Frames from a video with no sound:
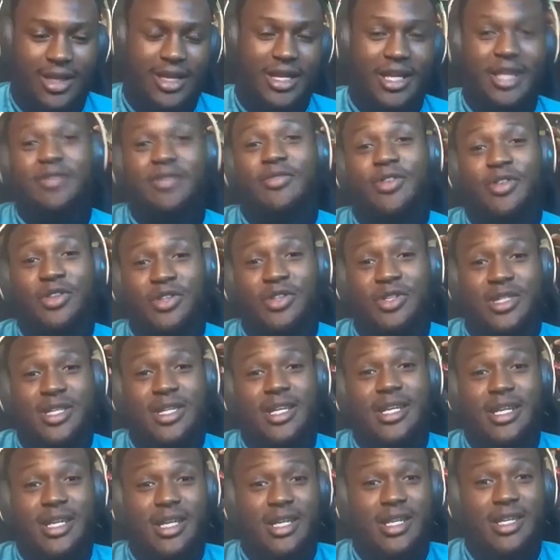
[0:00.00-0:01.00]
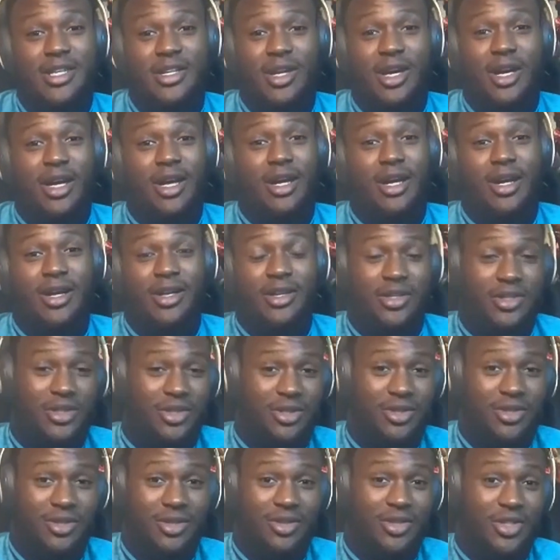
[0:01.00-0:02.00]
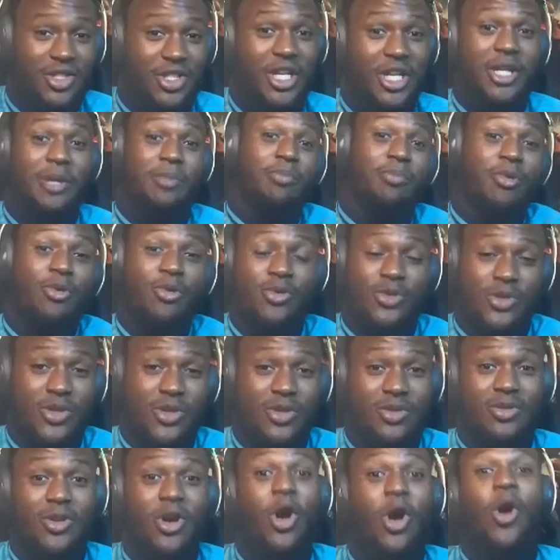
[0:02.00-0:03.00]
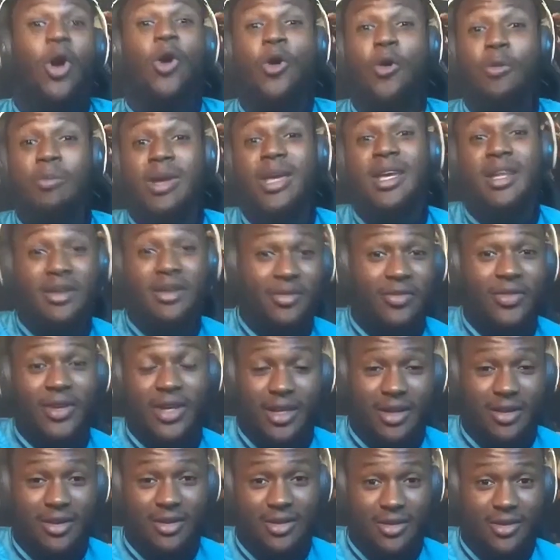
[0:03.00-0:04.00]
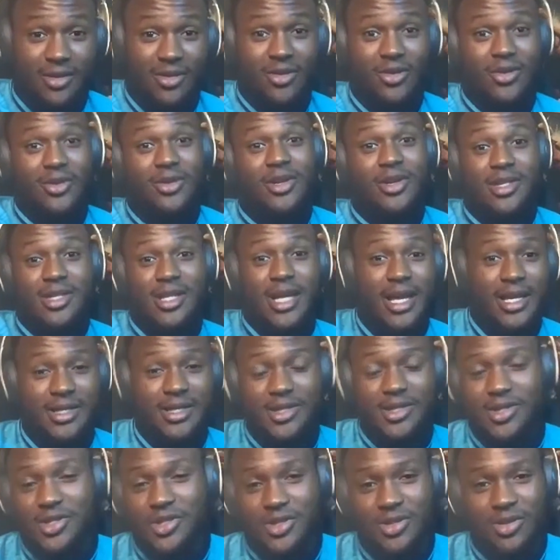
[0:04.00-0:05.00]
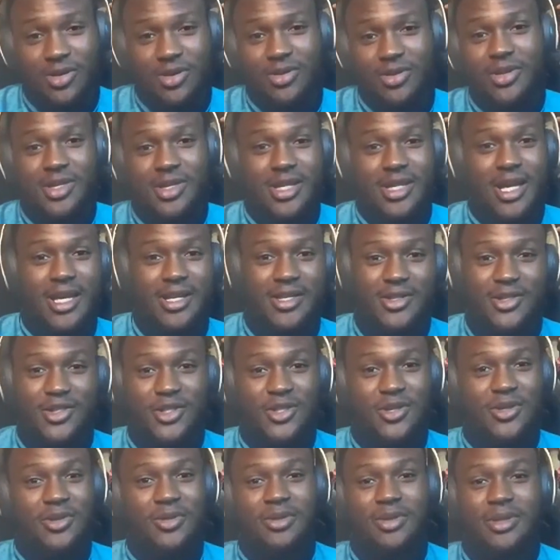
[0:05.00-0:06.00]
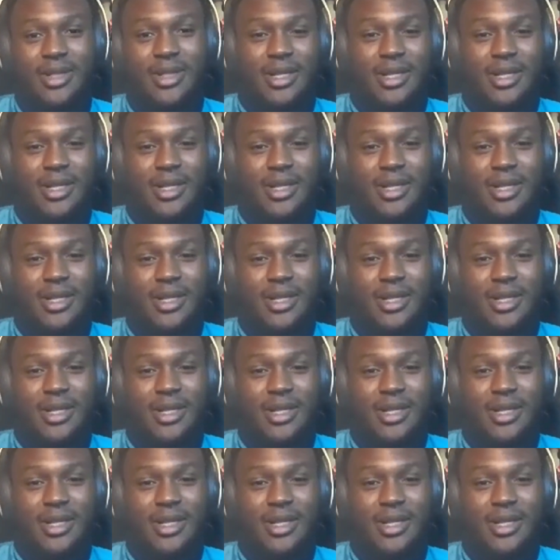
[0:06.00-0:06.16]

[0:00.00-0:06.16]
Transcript: Even seeing Jake Paul's co-main event on the Tyson show.